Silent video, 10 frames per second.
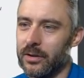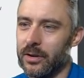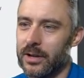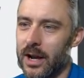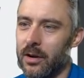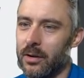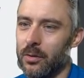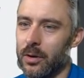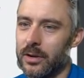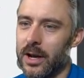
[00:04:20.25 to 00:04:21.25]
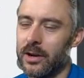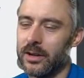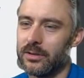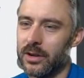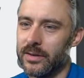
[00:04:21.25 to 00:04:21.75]
a tout or touting
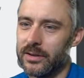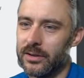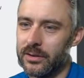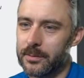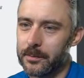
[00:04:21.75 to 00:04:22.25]
services,